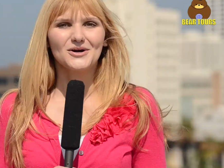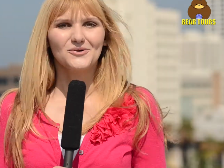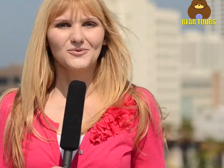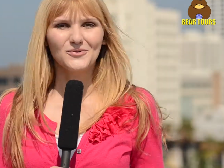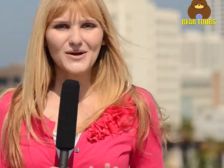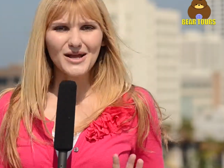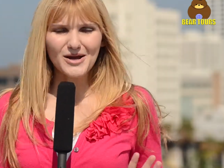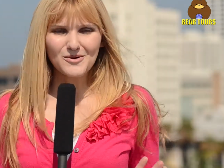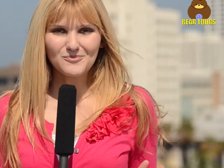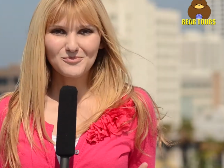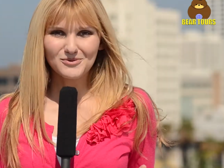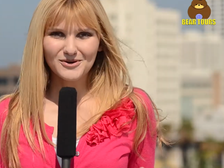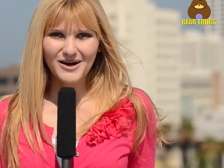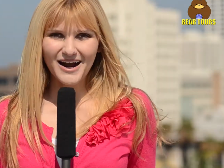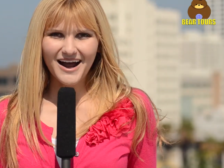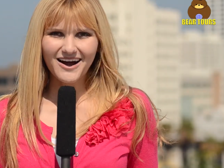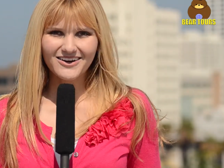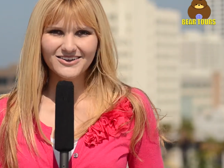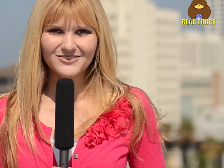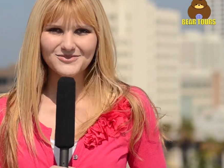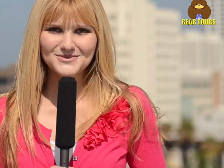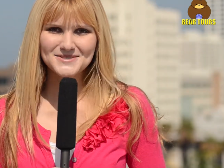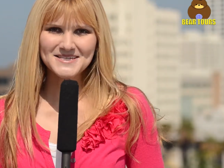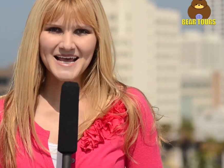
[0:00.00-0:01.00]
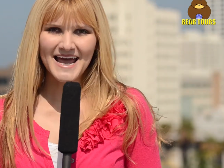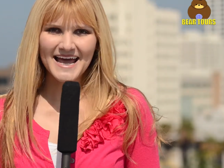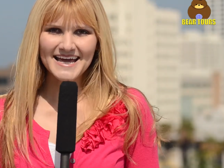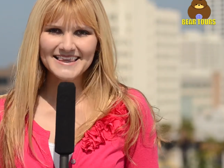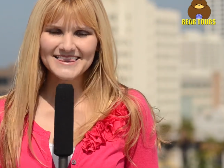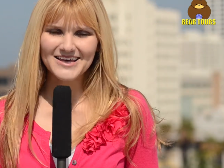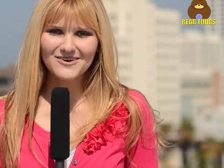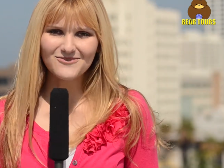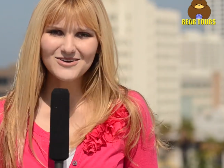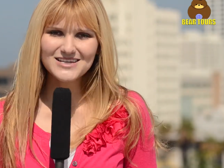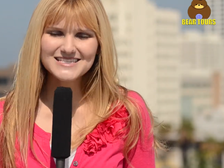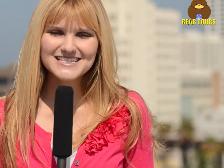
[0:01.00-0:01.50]
We are proud of saying
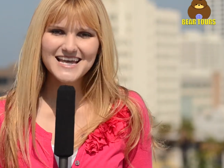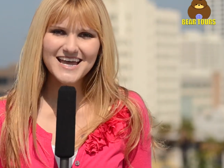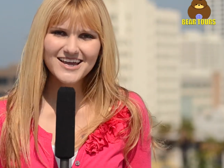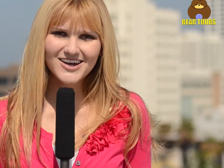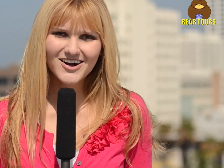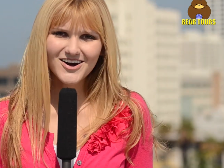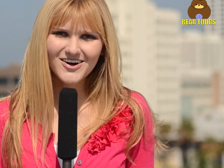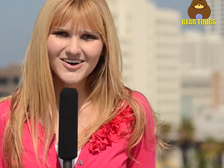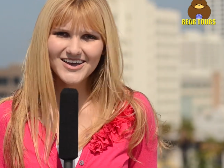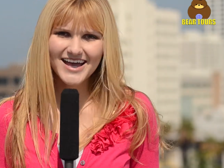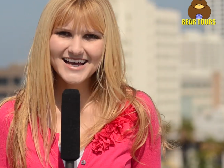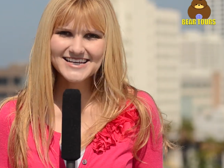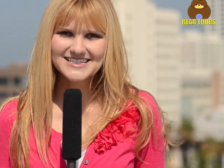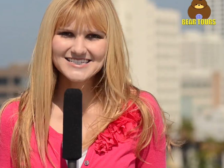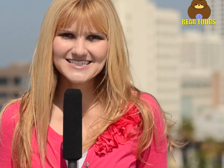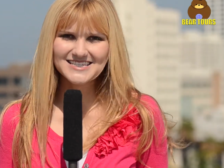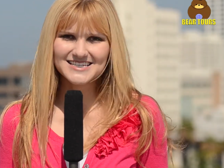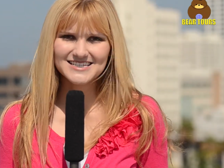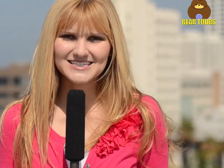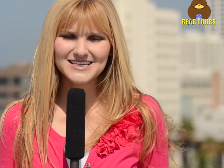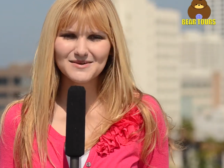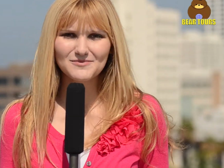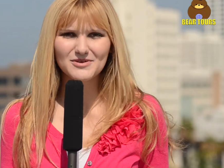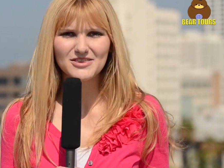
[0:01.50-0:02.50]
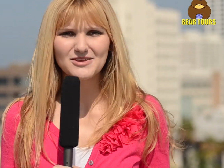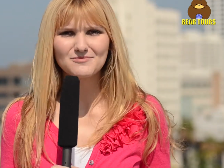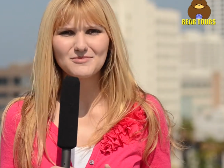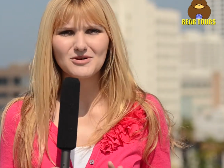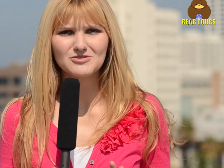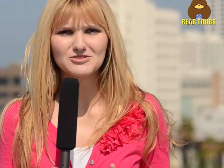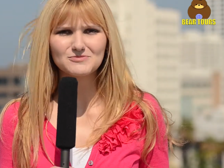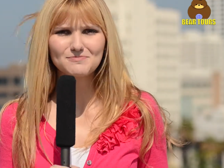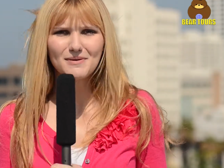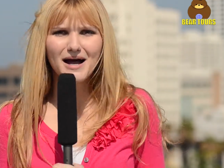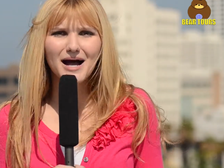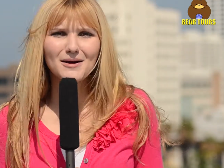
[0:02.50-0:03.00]
that we take our guests to some of the
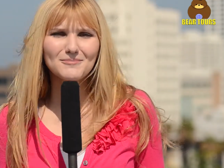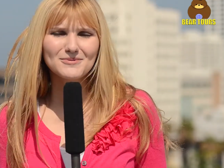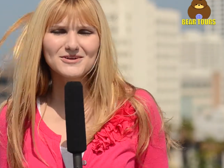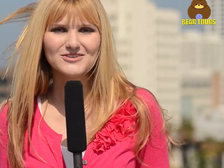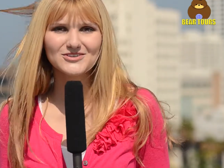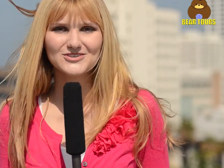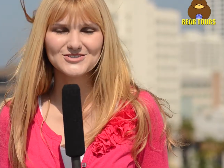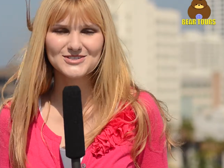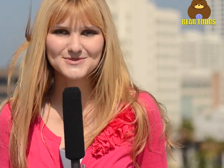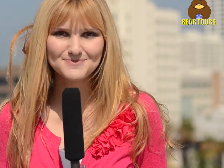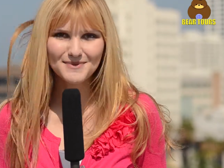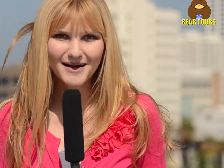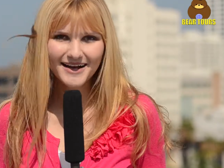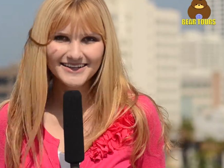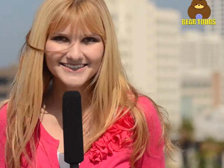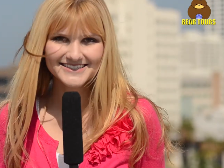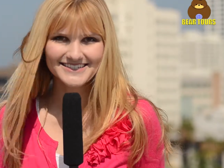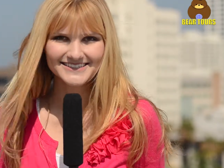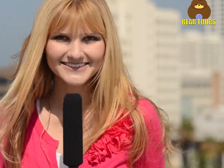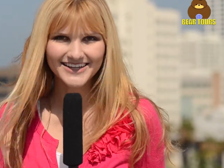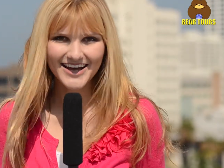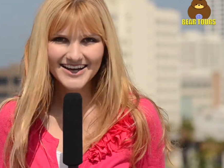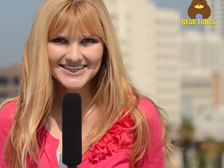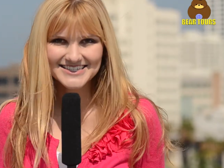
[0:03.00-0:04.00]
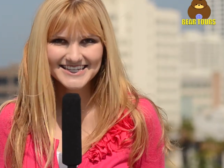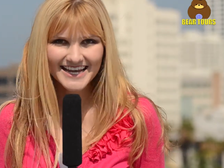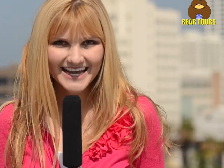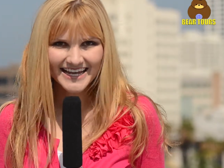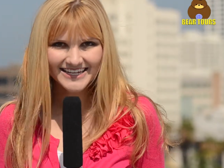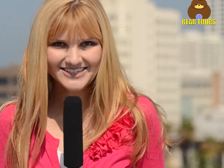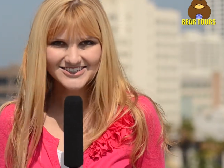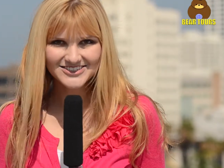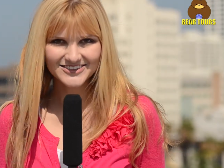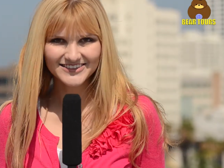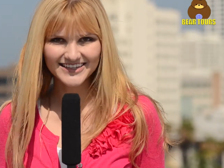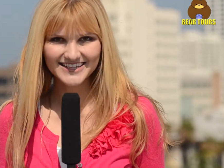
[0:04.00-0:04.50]
most popular spots in Los
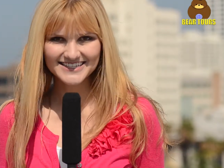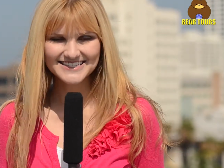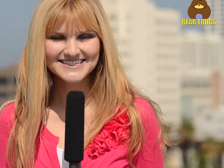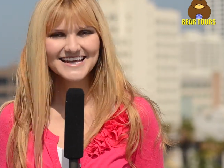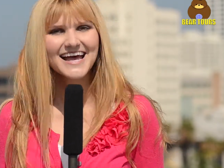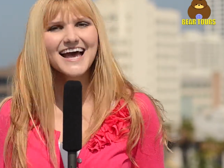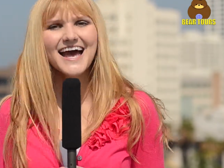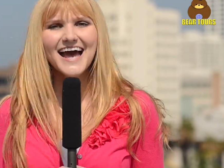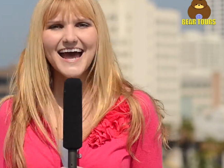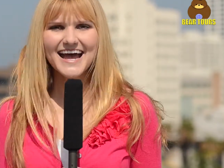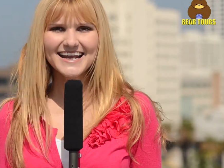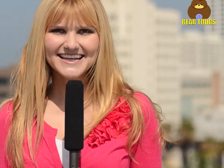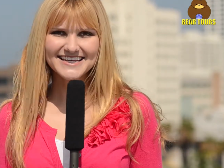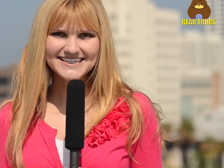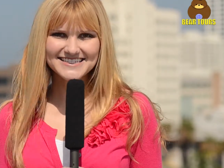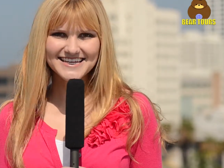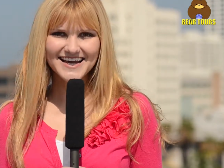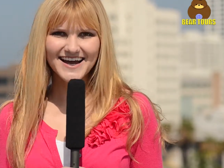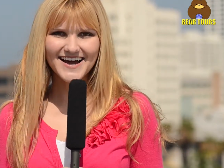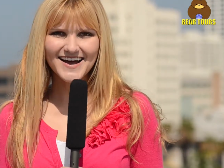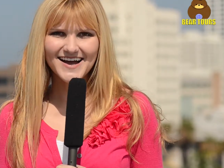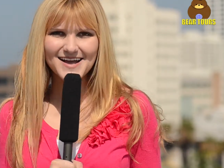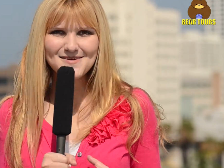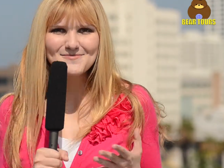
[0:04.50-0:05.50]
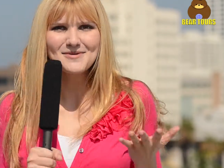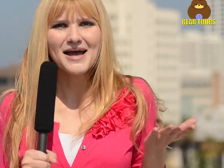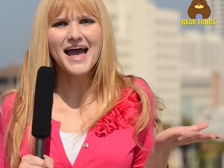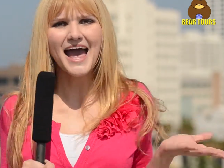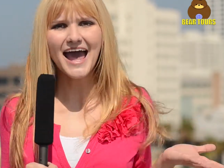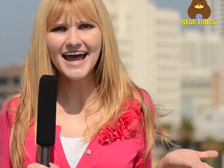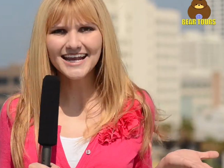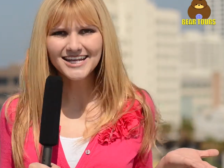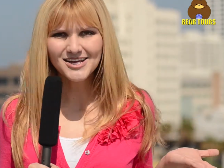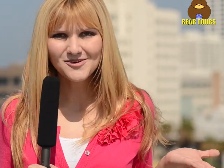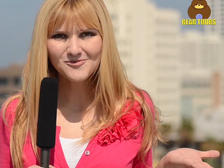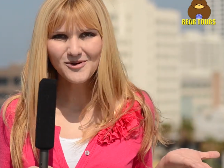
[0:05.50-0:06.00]
Angeles. Anytime,
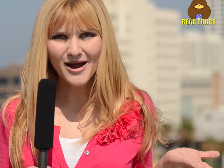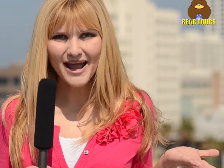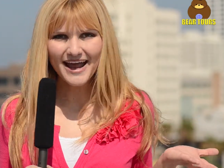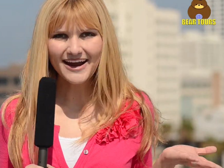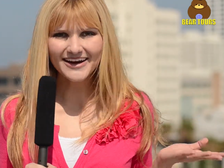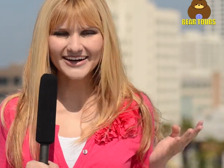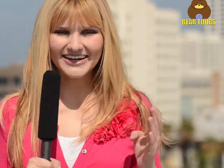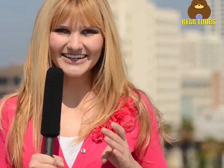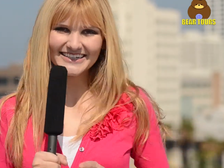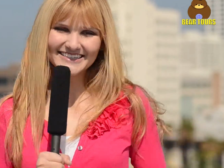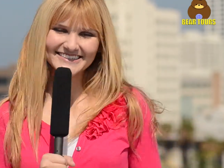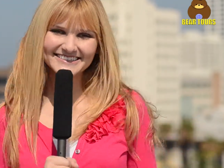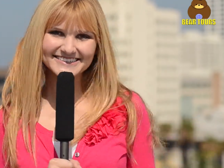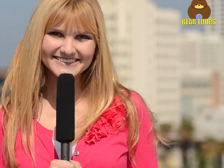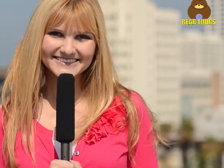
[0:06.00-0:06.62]
anywhere.